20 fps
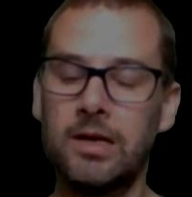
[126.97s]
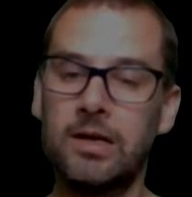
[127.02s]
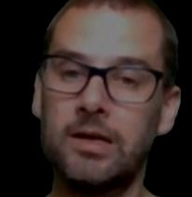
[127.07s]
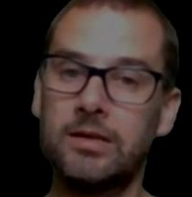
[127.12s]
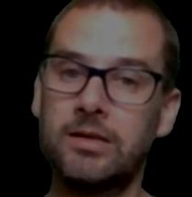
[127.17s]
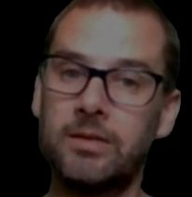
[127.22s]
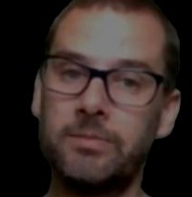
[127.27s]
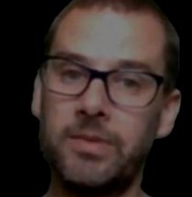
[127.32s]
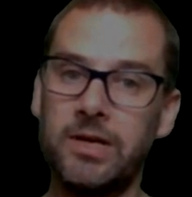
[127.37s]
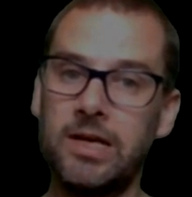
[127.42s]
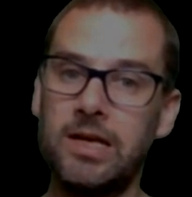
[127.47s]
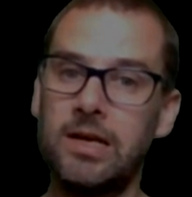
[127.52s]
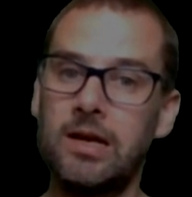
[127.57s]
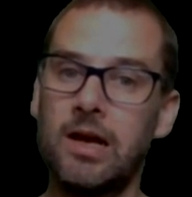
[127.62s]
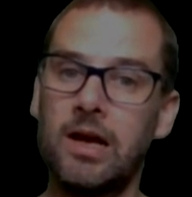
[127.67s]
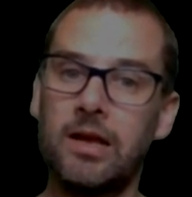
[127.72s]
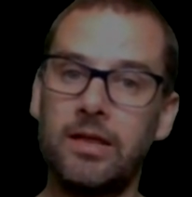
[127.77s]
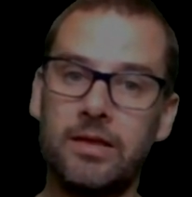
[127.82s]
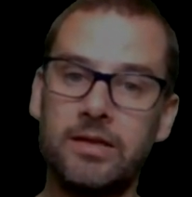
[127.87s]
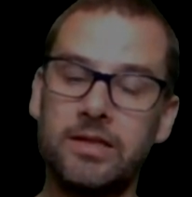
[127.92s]
to be
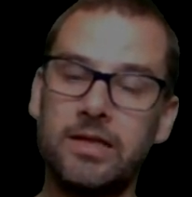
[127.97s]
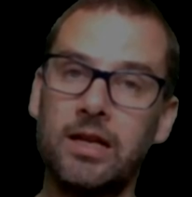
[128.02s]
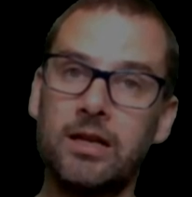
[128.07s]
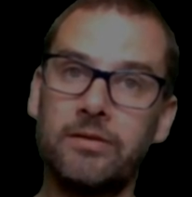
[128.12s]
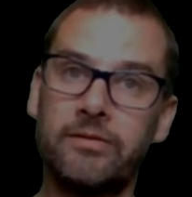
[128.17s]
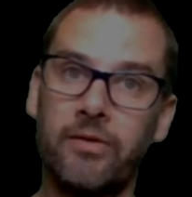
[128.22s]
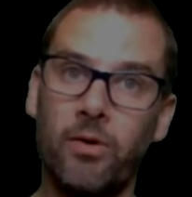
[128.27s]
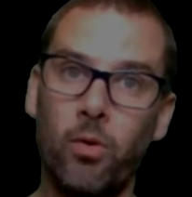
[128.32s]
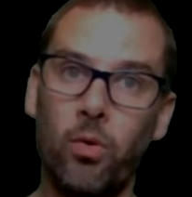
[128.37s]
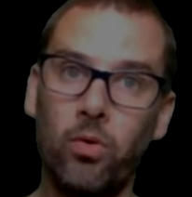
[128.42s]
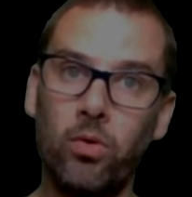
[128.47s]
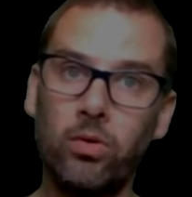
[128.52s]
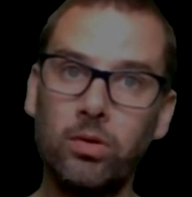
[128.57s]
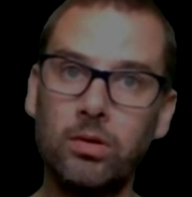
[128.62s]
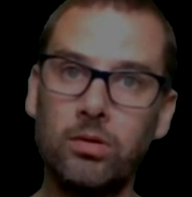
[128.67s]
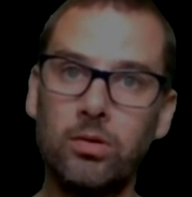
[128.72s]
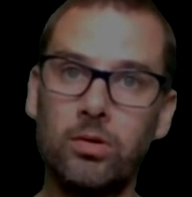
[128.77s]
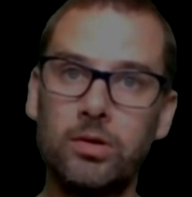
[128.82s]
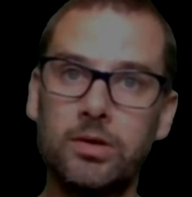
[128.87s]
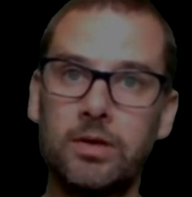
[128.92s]
the set of all
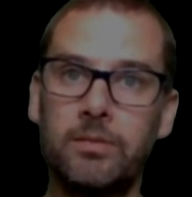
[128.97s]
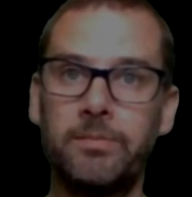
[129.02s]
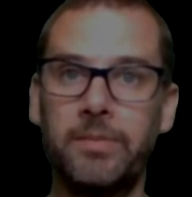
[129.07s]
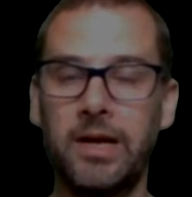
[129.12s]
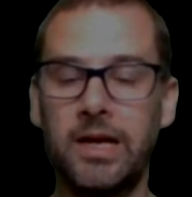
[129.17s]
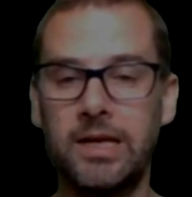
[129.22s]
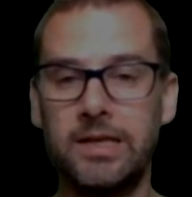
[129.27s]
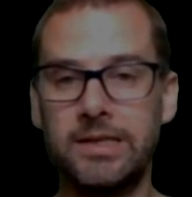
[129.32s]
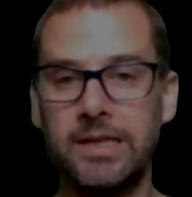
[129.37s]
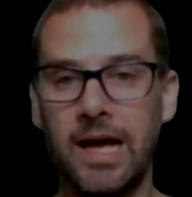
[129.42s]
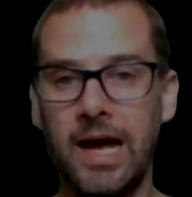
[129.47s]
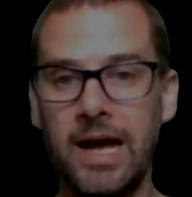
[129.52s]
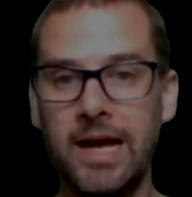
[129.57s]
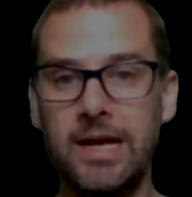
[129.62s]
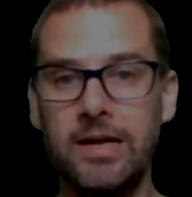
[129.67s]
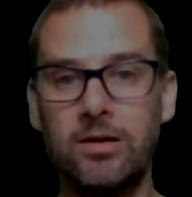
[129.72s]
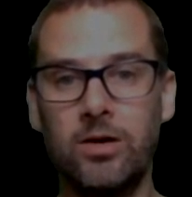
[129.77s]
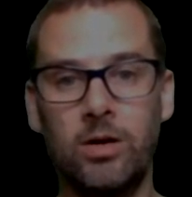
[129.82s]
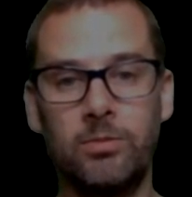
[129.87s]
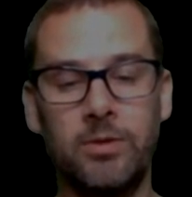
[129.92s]
ordered pairs A
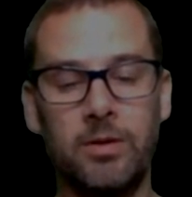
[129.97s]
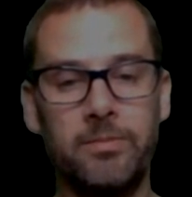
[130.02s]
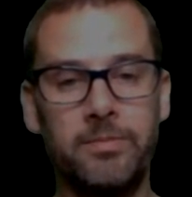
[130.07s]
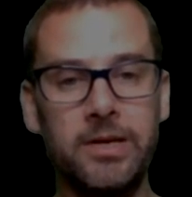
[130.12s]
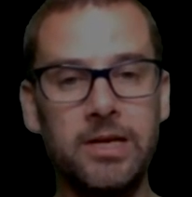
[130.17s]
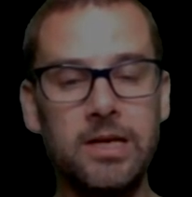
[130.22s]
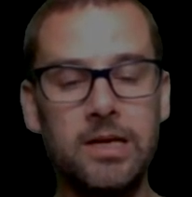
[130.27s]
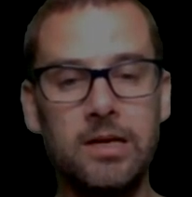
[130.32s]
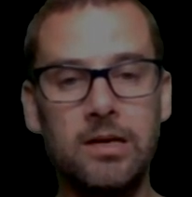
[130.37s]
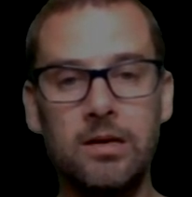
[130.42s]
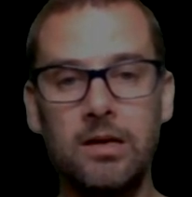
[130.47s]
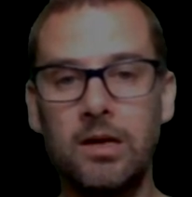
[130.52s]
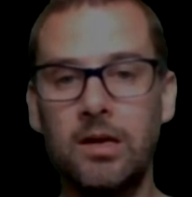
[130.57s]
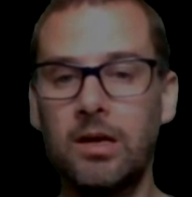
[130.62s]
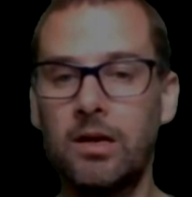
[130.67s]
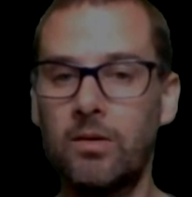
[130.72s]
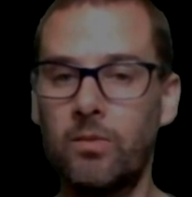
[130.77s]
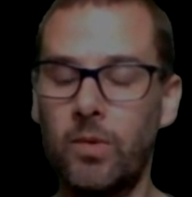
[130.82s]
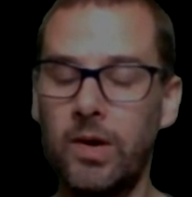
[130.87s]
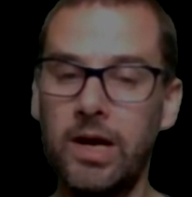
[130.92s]
comma B
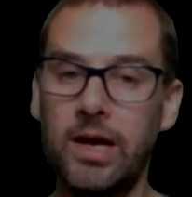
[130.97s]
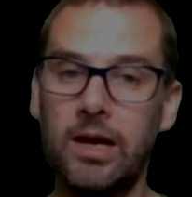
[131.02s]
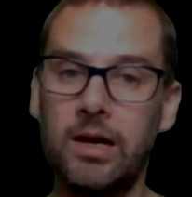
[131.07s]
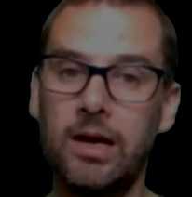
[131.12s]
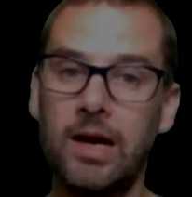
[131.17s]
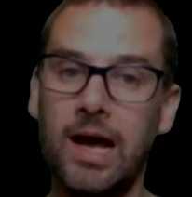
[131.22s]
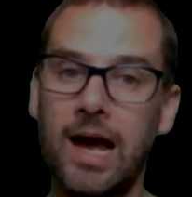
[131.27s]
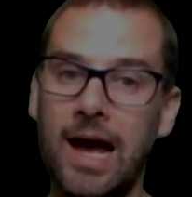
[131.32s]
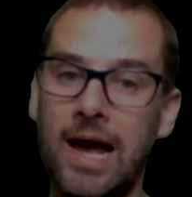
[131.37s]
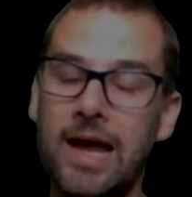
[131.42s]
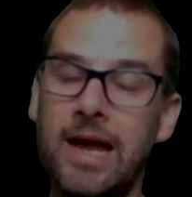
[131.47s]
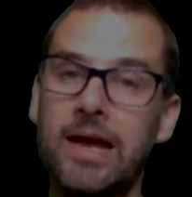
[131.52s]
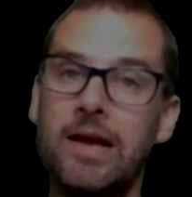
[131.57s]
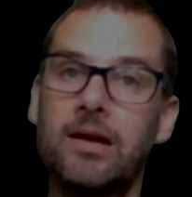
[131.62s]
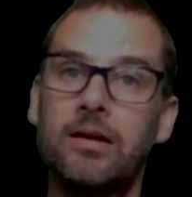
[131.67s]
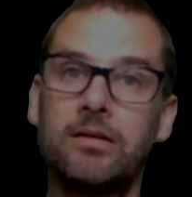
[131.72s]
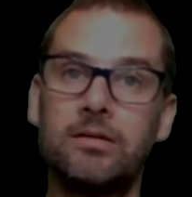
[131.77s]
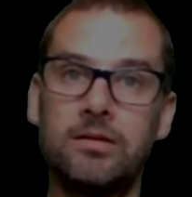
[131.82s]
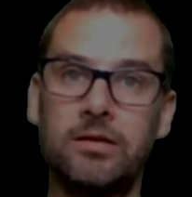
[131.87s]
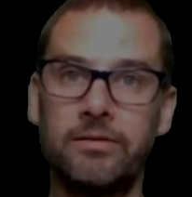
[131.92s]
where A
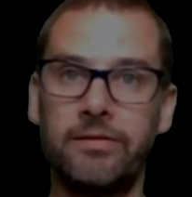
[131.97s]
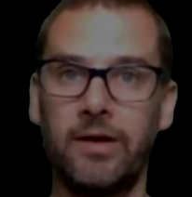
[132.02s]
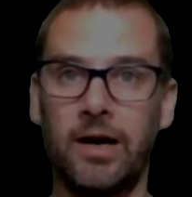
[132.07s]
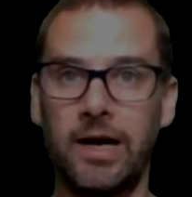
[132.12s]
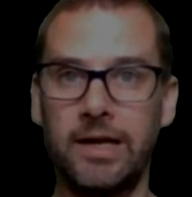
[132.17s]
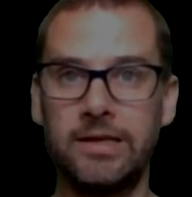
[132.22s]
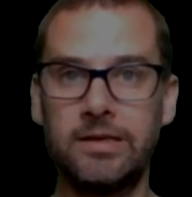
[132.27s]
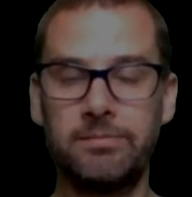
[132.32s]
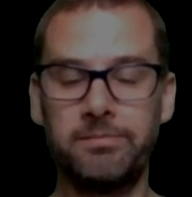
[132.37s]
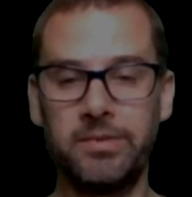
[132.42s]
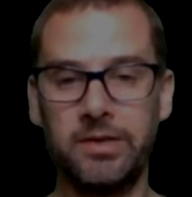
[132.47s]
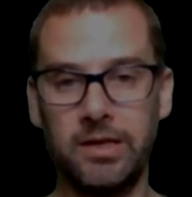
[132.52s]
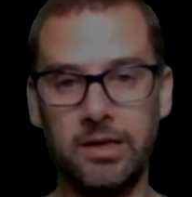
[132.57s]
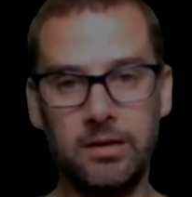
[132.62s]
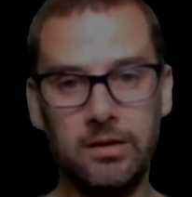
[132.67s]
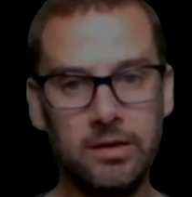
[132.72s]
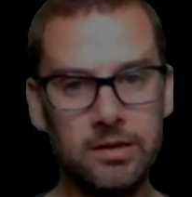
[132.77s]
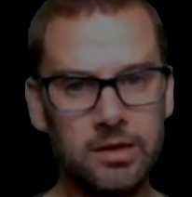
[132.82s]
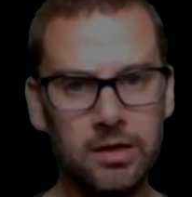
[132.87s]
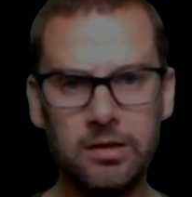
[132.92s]
divides B.
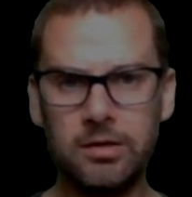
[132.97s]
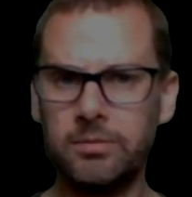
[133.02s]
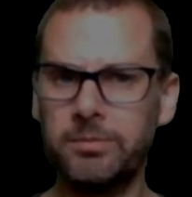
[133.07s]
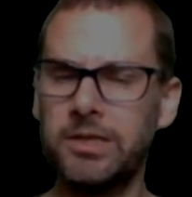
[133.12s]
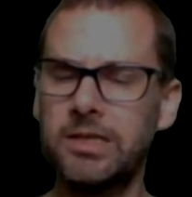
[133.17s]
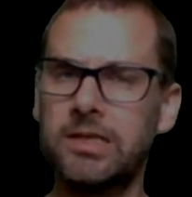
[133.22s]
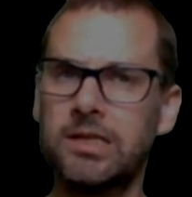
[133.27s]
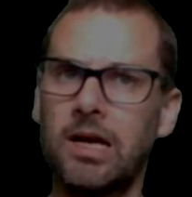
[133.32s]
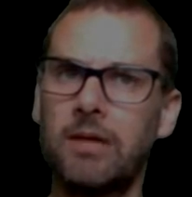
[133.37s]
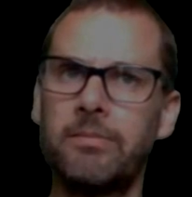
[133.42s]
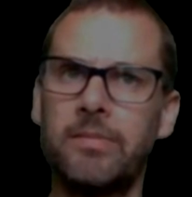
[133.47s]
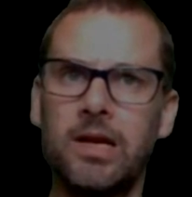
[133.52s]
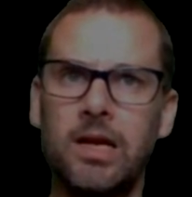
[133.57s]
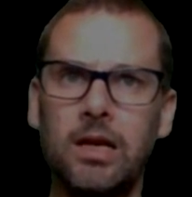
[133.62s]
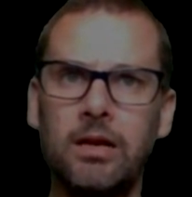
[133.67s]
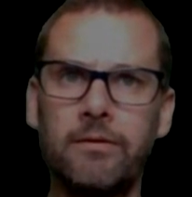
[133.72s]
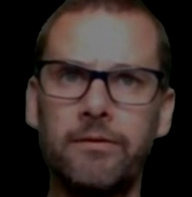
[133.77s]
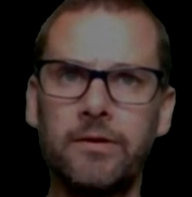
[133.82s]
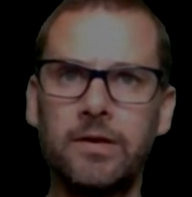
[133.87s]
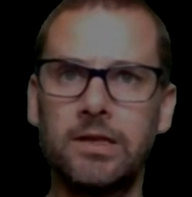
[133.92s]
So this will be some
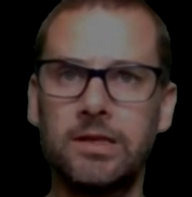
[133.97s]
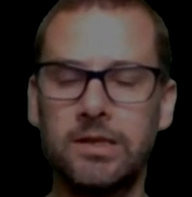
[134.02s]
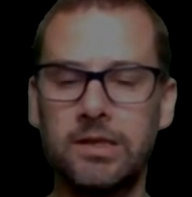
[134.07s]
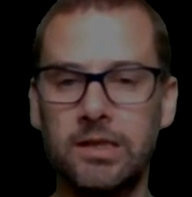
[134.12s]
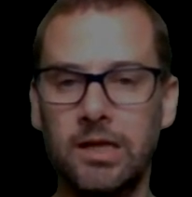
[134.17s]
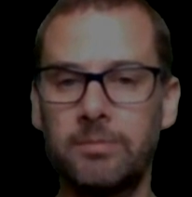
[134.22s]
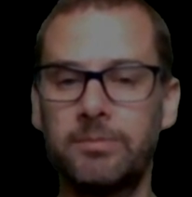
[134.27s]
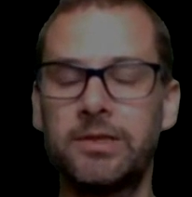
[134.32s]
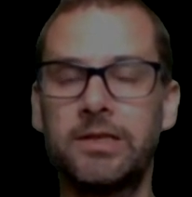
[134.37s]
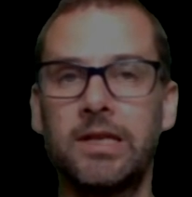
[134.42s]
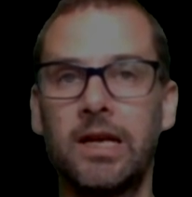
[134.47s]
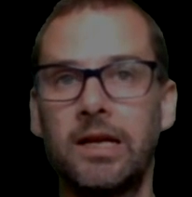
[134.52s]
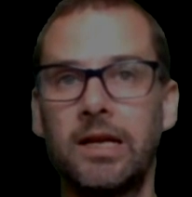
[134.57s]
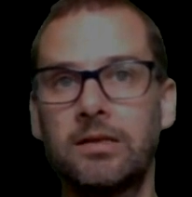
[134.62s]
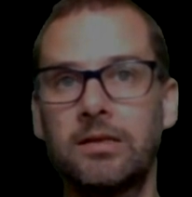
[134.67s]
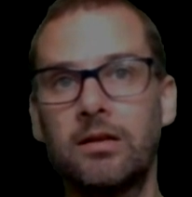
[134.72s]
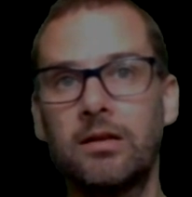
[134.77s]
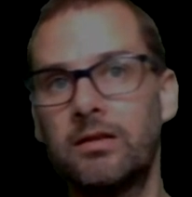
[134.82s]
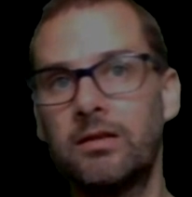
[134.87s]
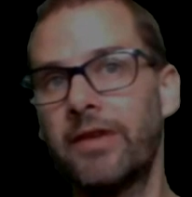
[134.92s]
infinite subset
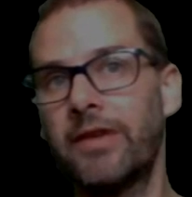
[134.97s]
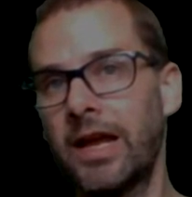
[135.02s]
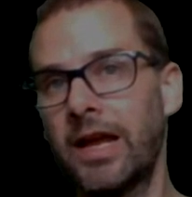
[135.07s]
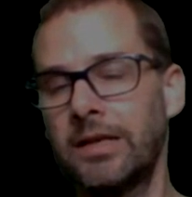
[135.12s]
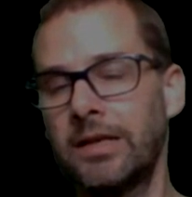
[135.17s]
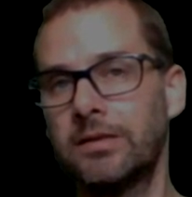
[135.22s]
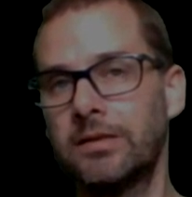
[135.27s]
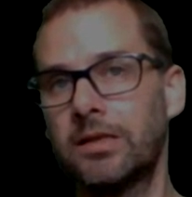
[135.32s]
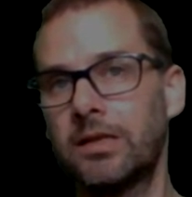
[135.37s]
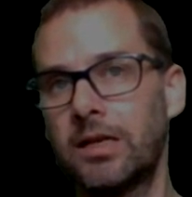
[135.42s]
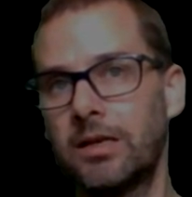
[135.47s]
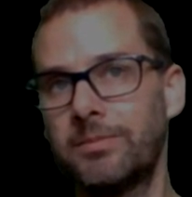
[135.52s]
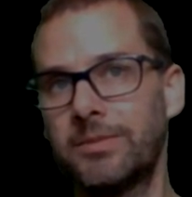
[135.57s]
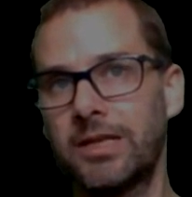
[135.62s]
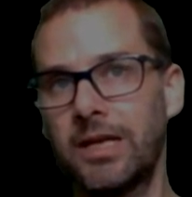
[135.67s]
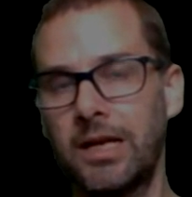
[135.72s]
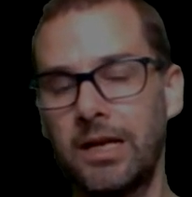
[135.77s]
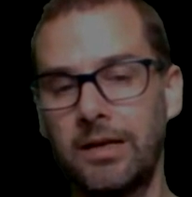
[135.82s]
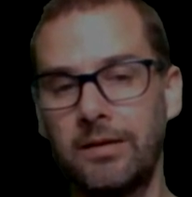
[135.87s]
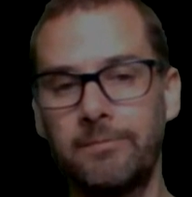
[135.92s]
of n times n.